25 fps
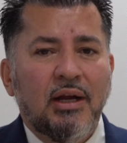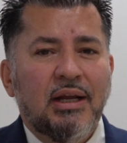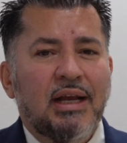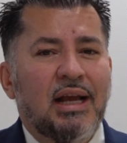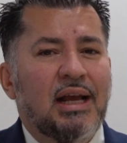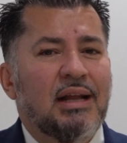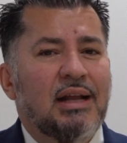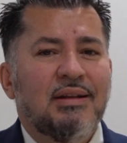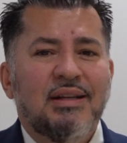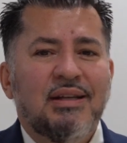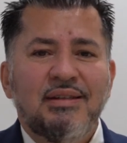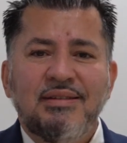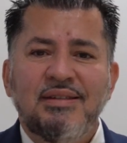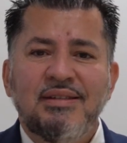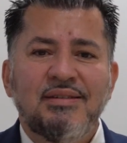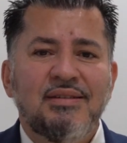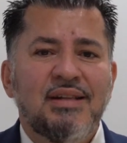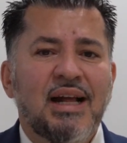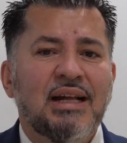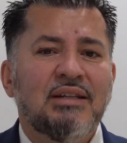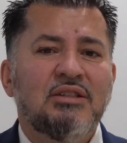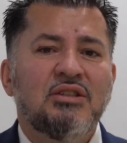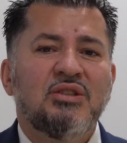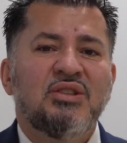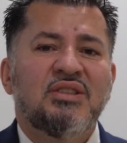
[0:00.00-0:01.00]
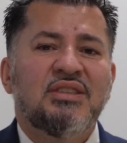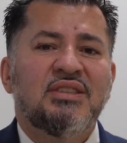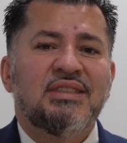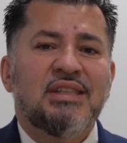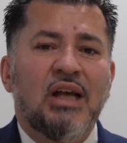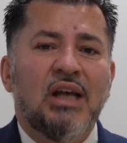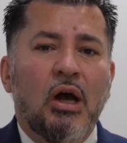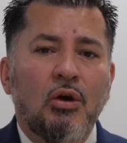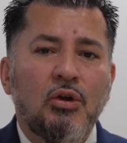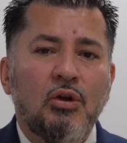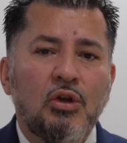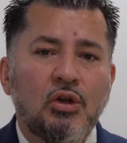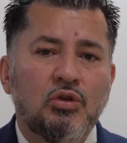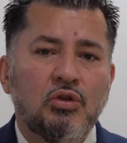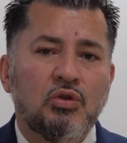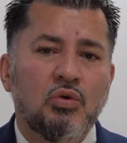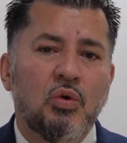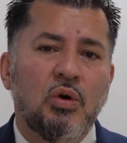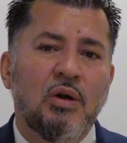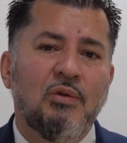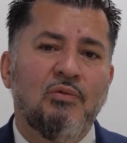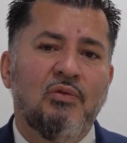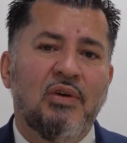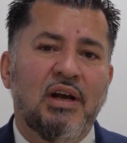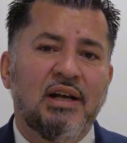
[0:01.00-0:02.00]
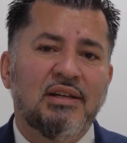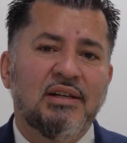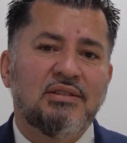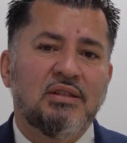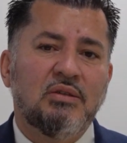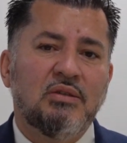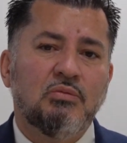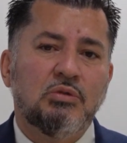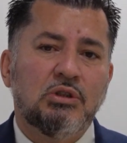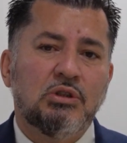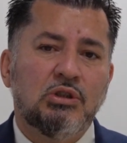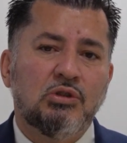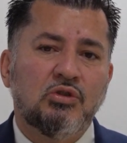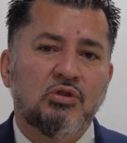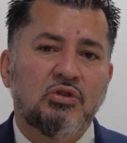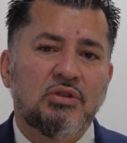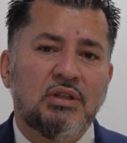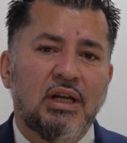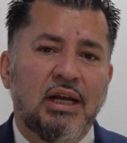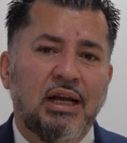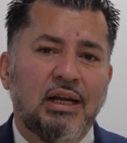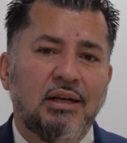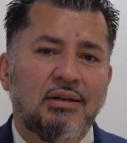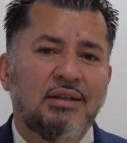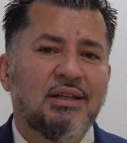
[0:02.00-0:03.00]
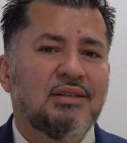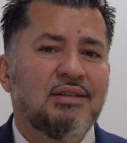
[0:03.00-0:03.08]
Again, this is not to sell you to invest in real estate.